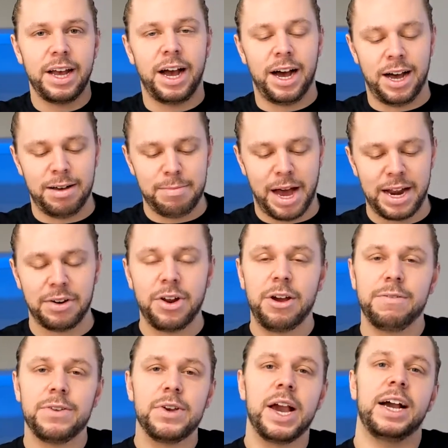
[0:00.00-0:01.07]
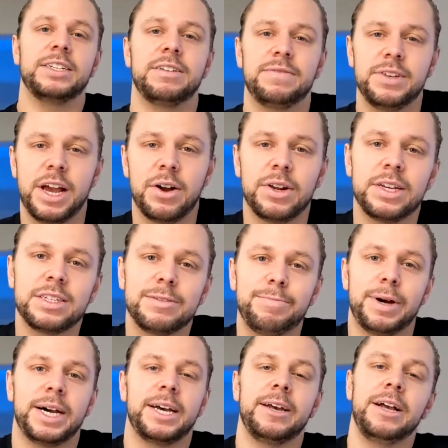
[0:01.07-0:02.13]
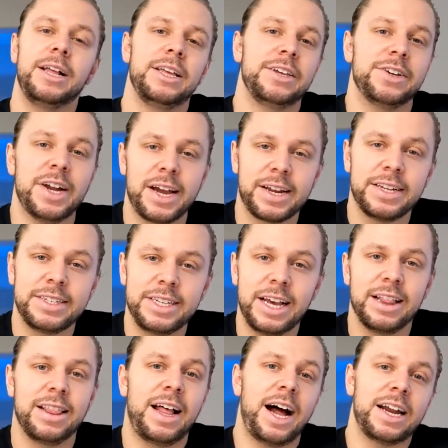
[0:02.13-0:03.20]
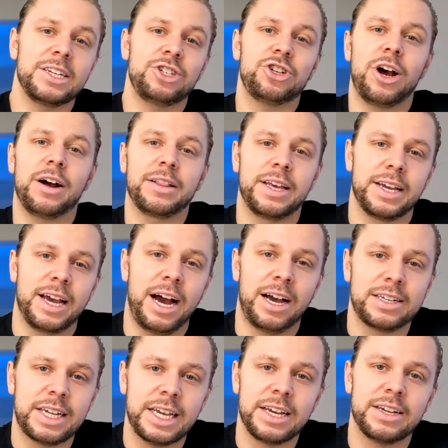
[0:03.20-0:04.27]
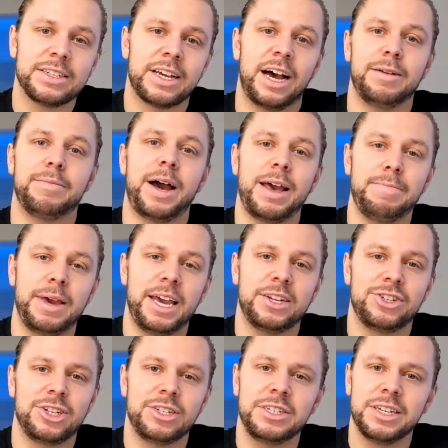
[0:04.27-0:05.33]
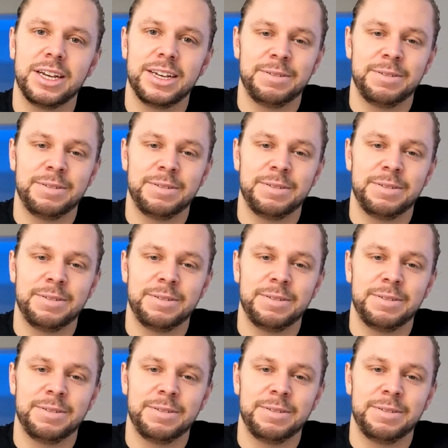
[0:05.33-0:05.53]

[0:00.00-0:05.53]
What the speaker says: I don't know if you guys have noticed, but you're not gonna see a lot of chocolate cocktails on my pages.